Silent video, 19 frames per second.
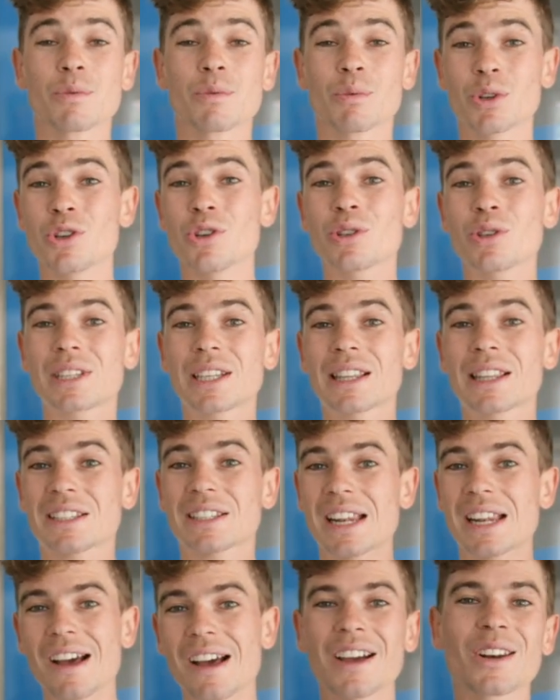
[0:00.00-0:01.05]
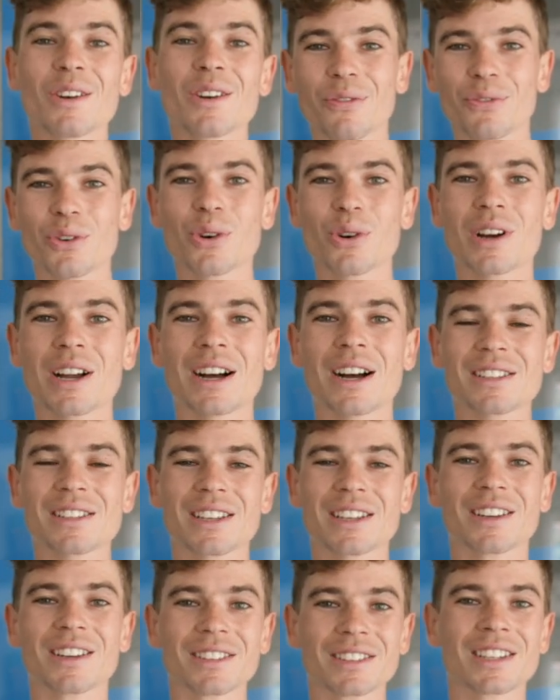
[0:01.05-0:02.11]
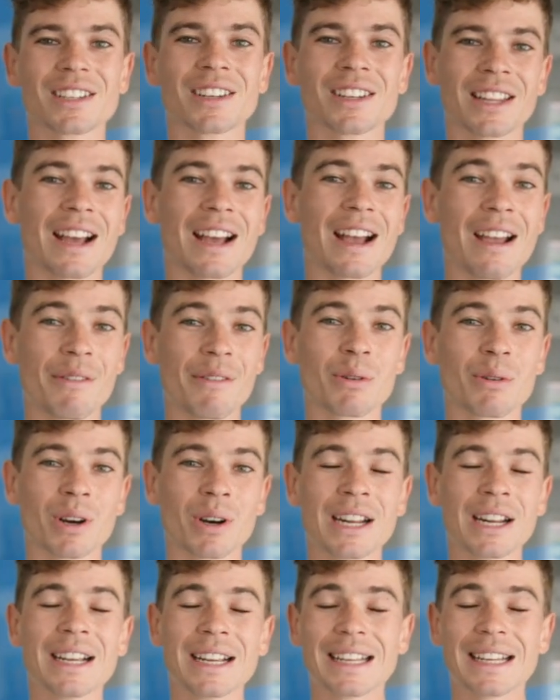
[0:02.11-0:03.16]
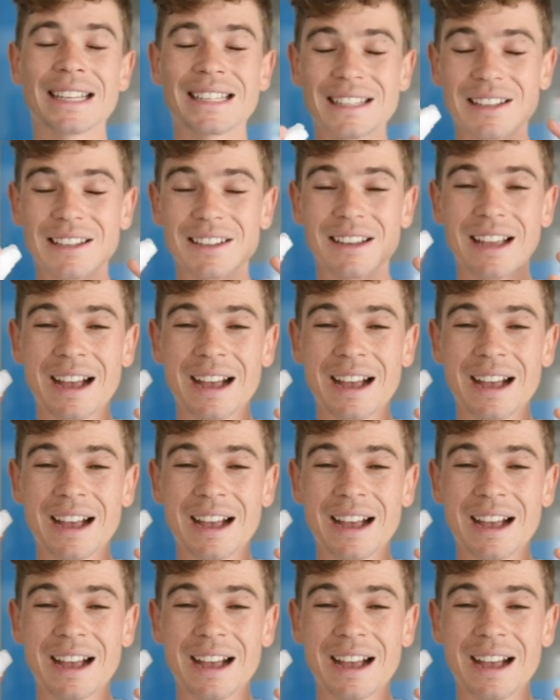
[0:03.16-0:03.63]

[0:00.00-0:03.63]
When you see this line of four cars and consider that everyone is